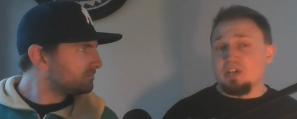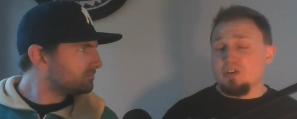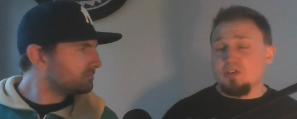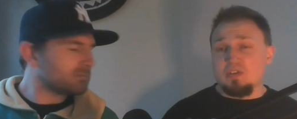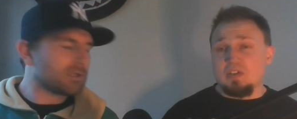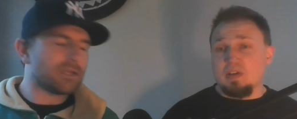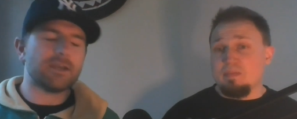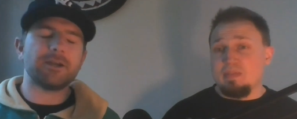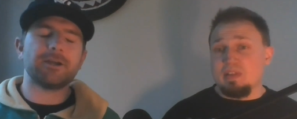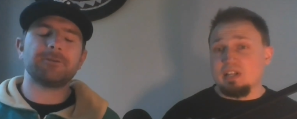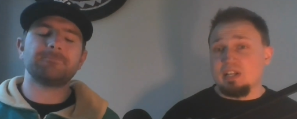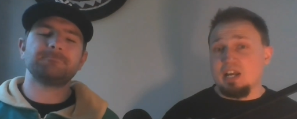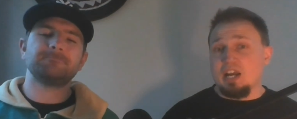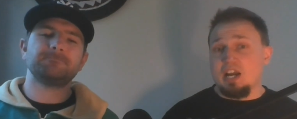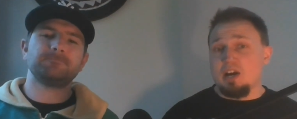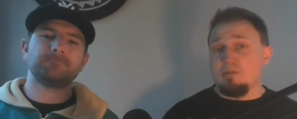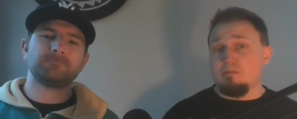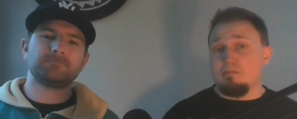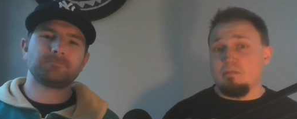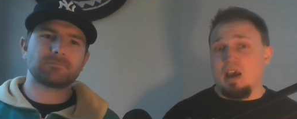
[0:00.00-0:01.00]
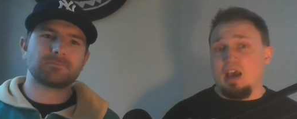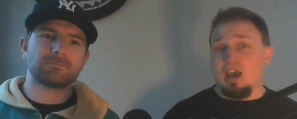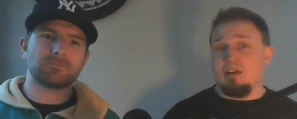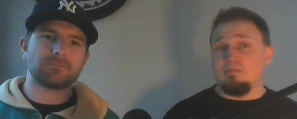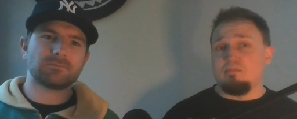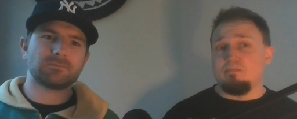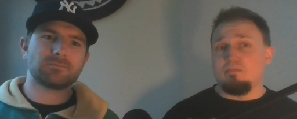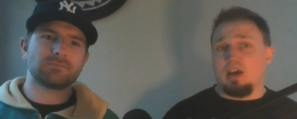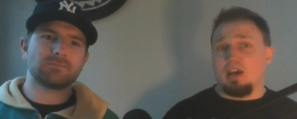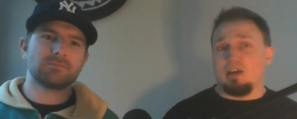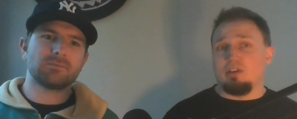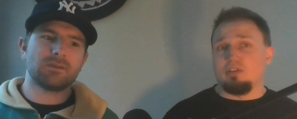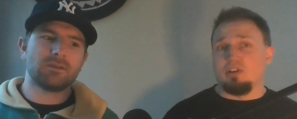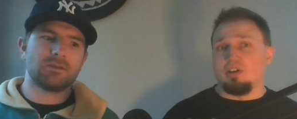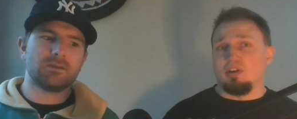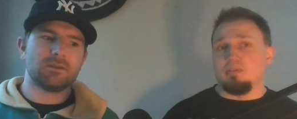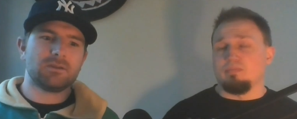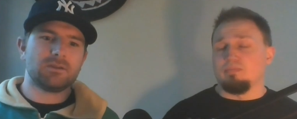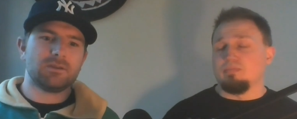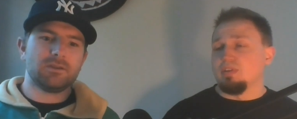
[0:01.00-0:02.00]
Speaker 1: or something. Yeah. There, I I don't
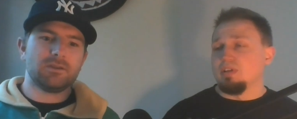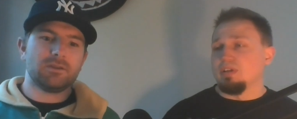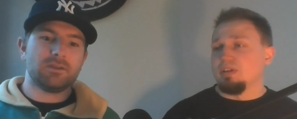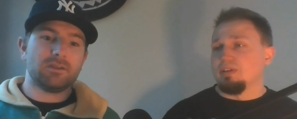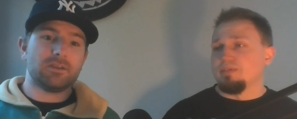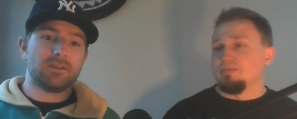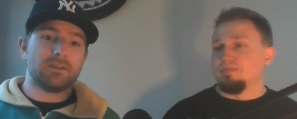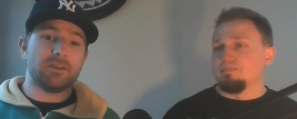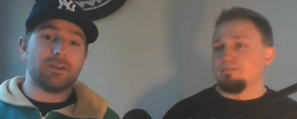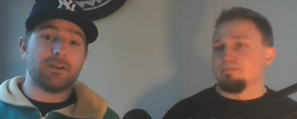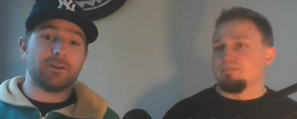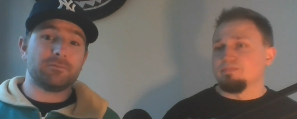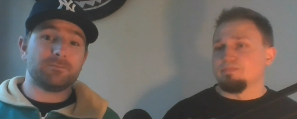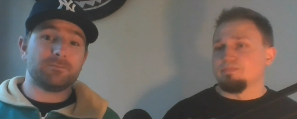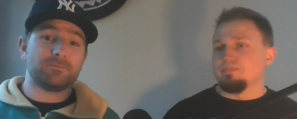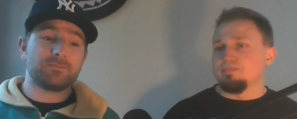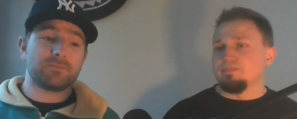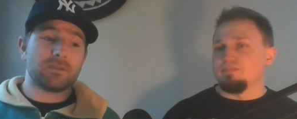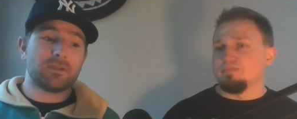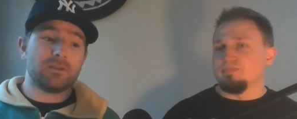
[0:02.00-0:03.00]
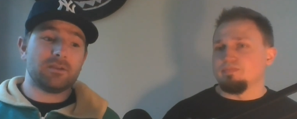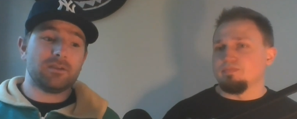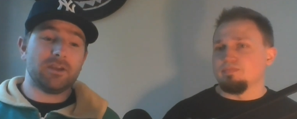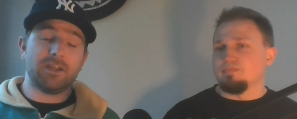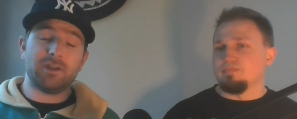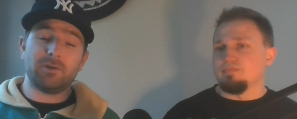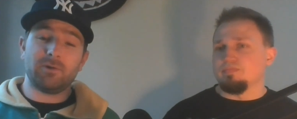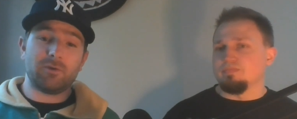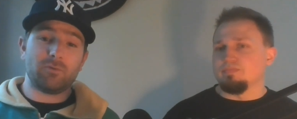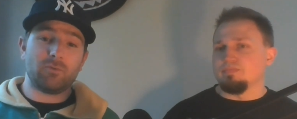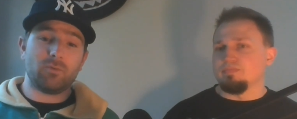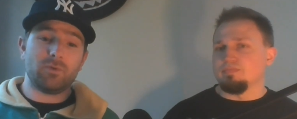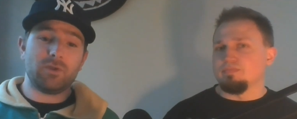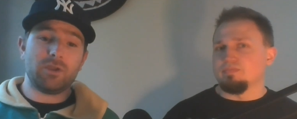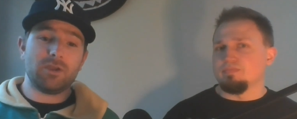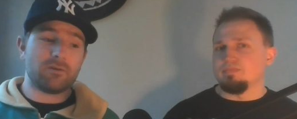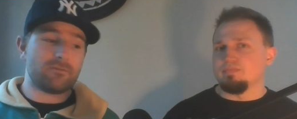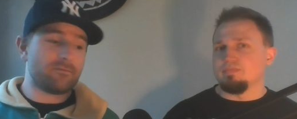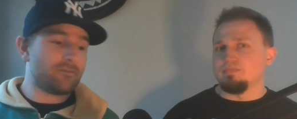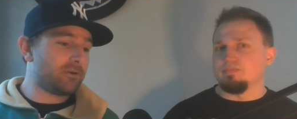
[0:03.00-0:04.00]
know.
Speaker 2: Yeah. Anyway, we
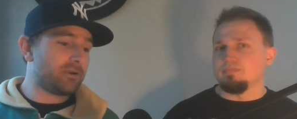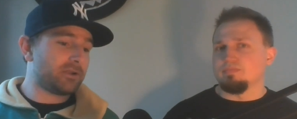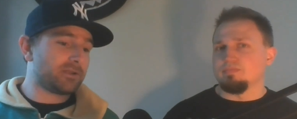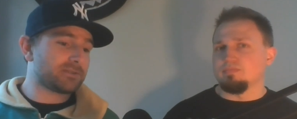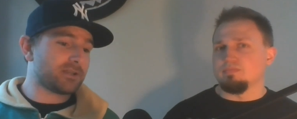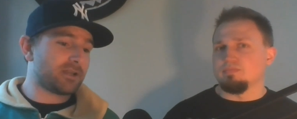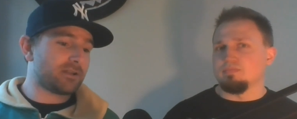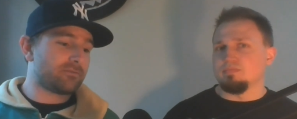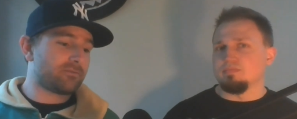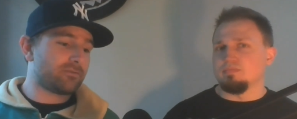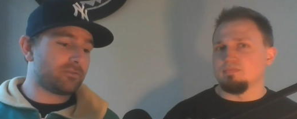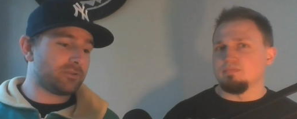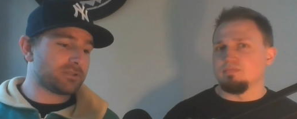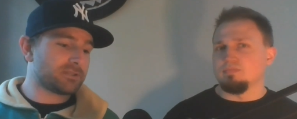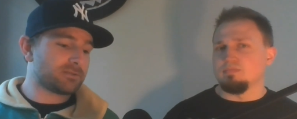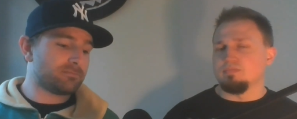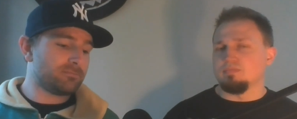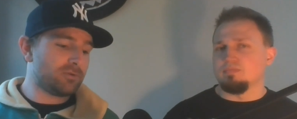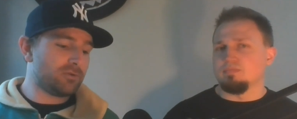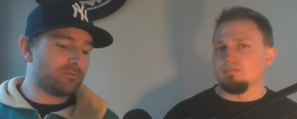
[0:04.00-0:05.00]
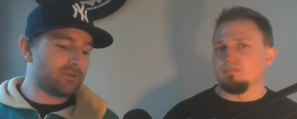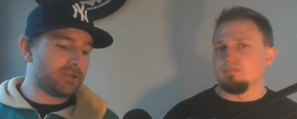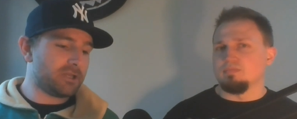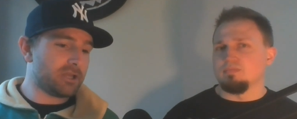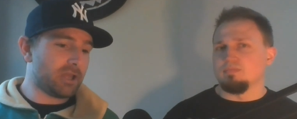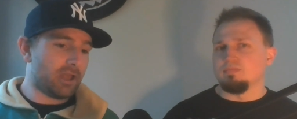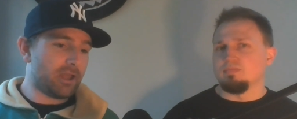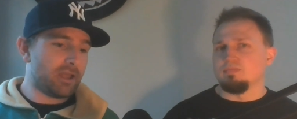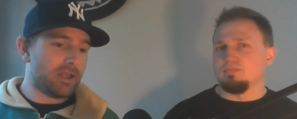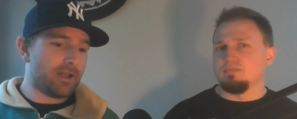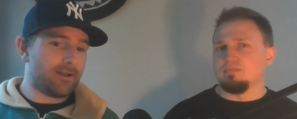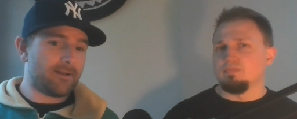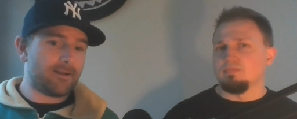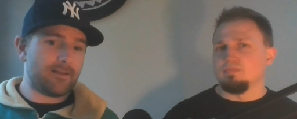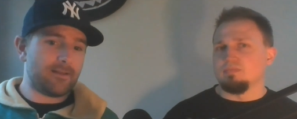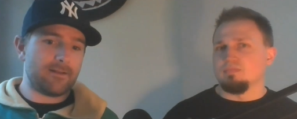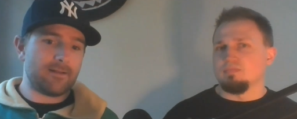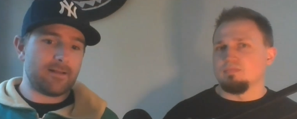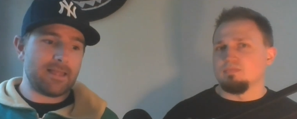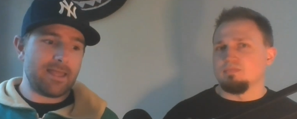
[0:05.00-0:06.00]
are very excited for this movie.
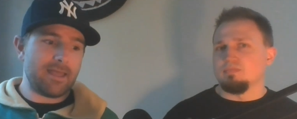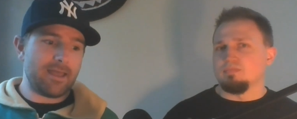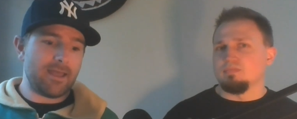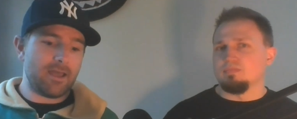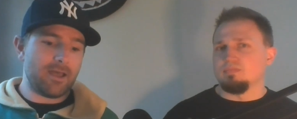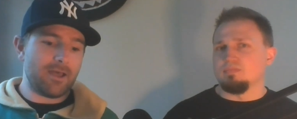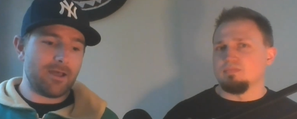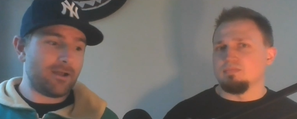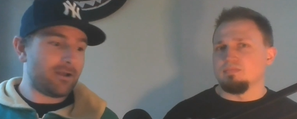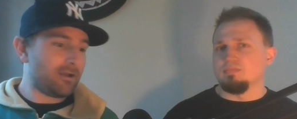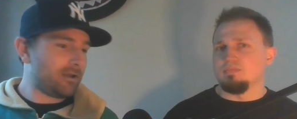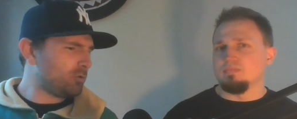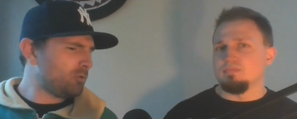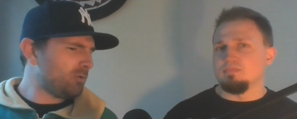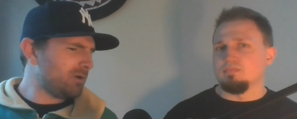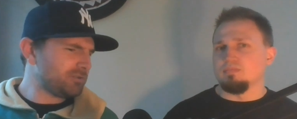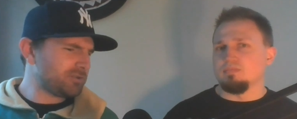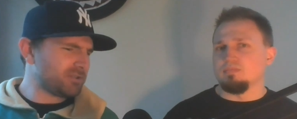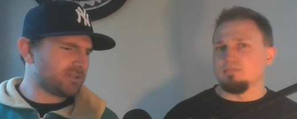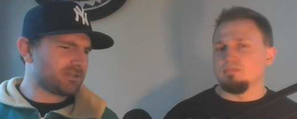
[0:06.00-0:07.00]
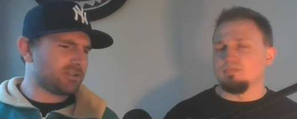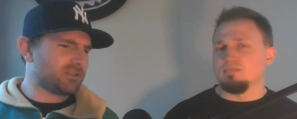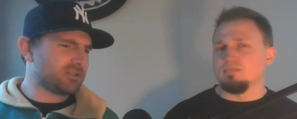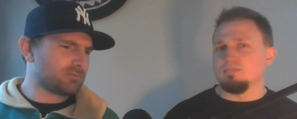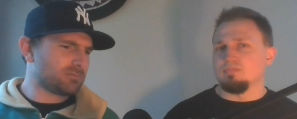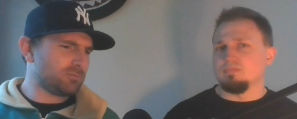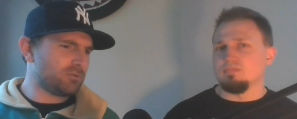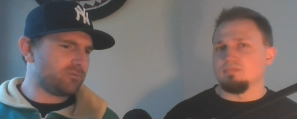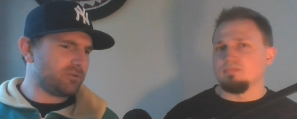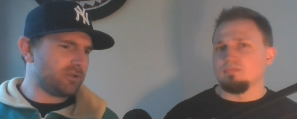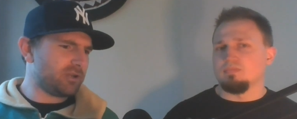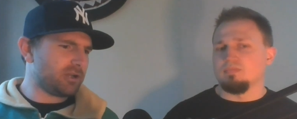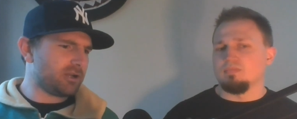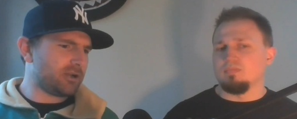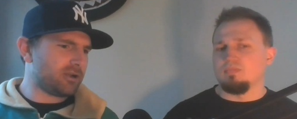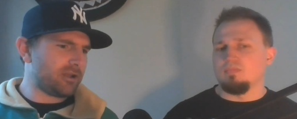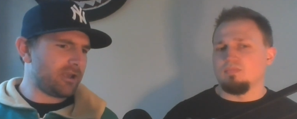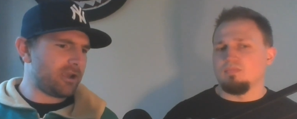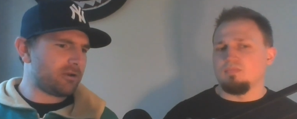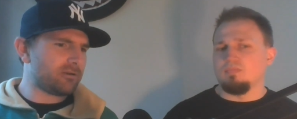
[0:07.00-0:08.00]
Uh, who else is in this movie?
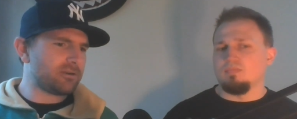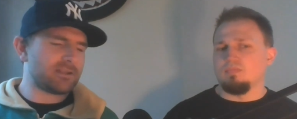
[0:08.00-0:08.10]
Uh, Erin